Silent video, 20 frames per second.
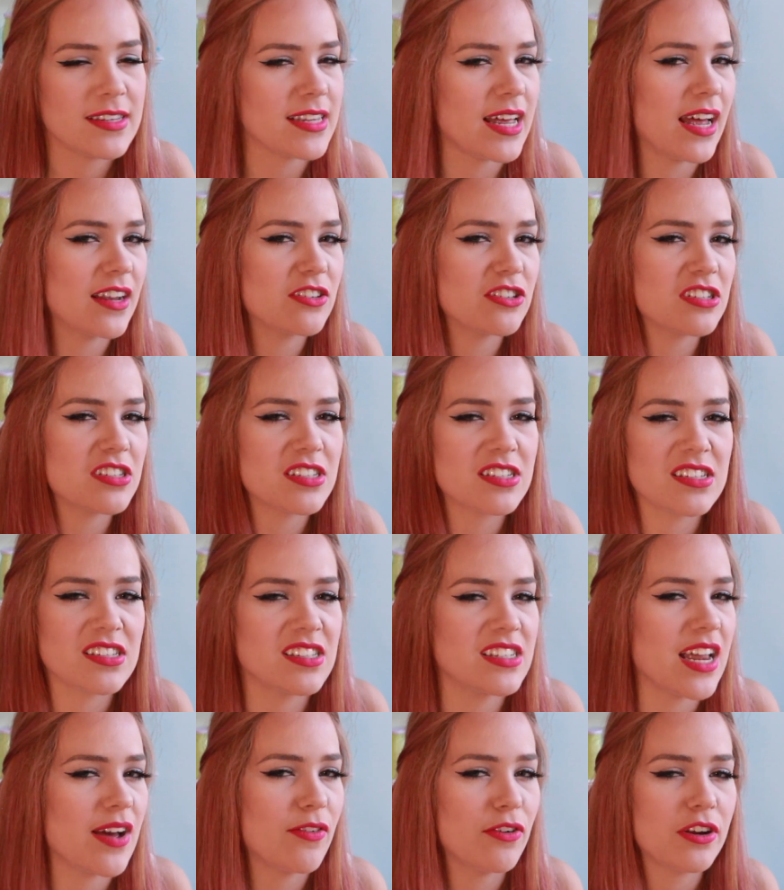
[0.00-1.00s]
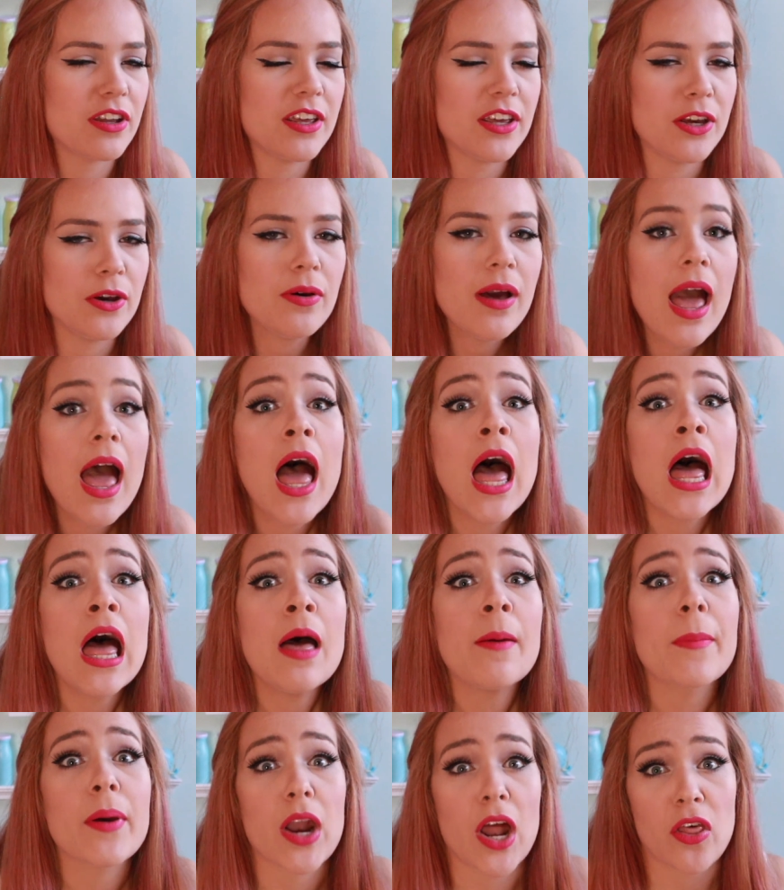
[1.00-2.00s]
That just is never cute,
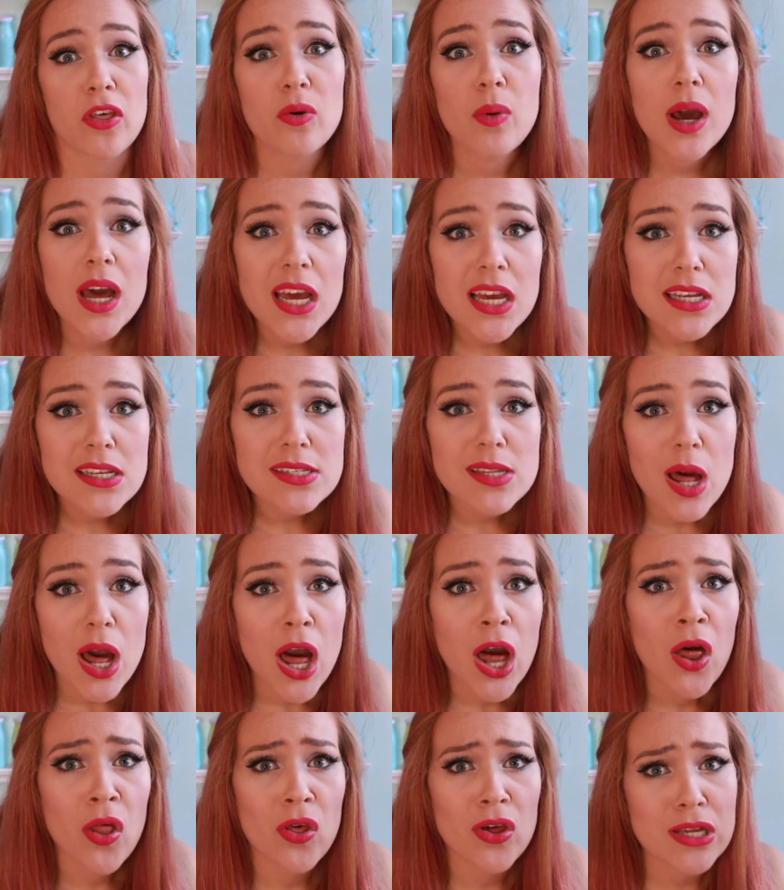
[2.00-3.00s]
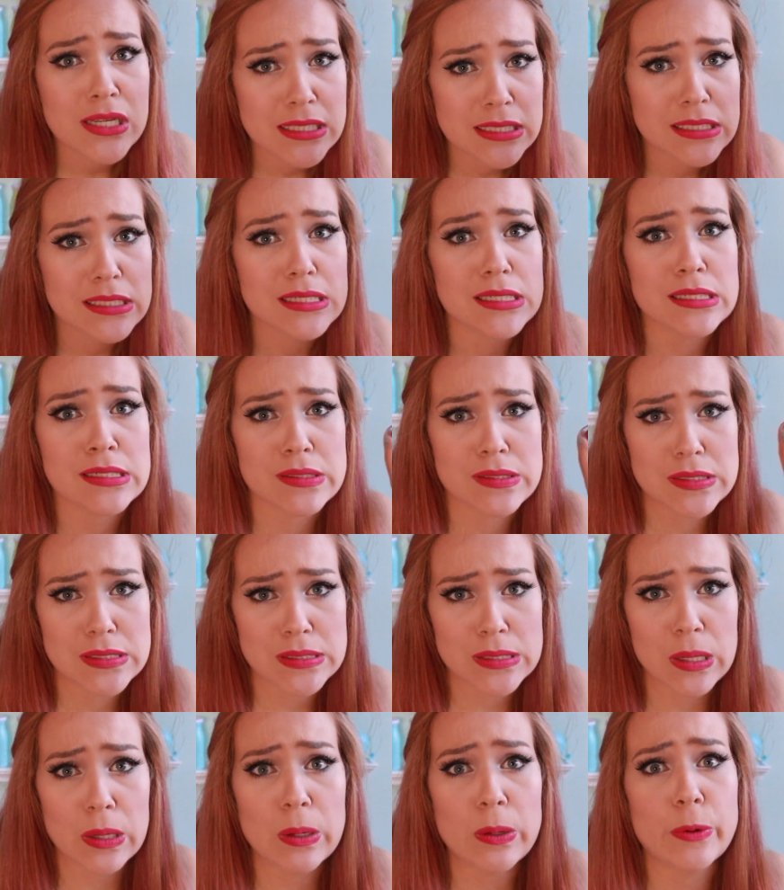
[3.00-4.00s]
but otherwise this is
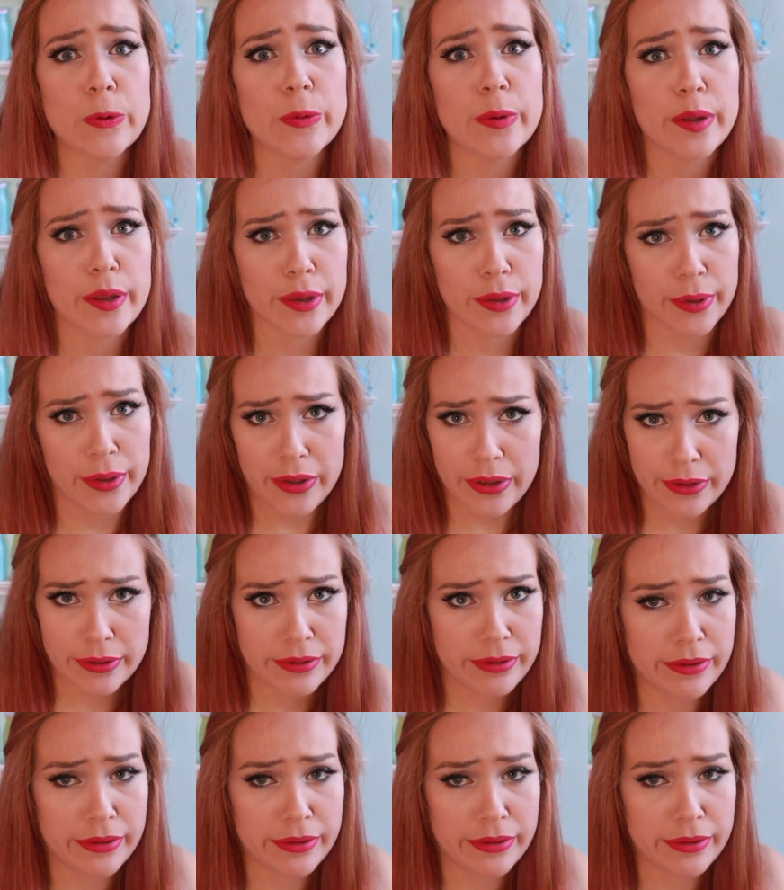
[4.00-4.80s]
so good.